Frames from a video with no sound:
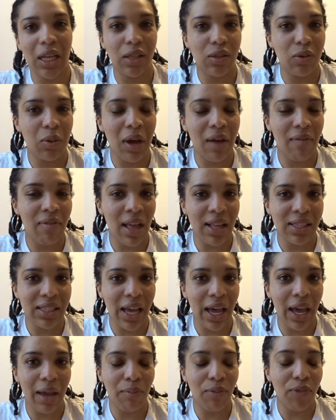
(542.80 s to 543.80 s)
do have that
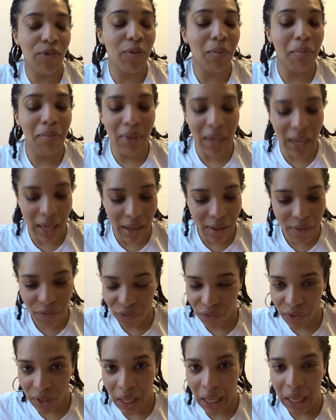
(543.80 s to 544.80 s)
time for me.
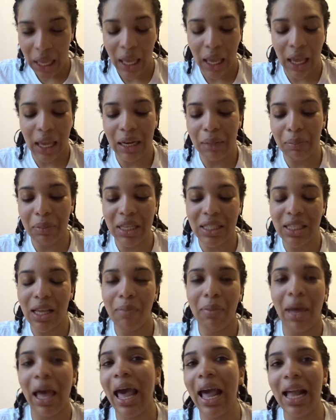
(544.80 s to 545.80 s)
And it means that
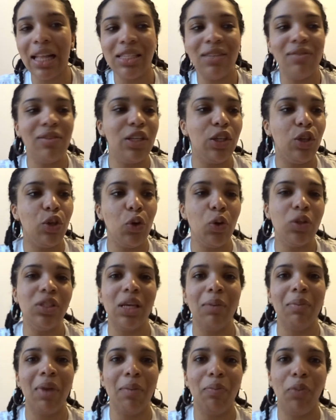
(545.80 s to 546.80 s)
I'm actively
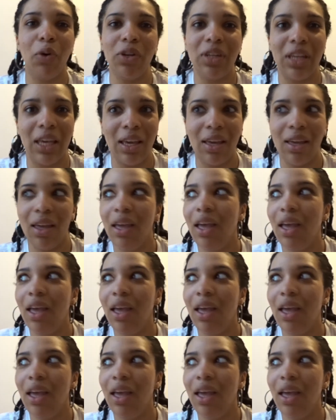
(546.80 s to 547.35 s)
using my body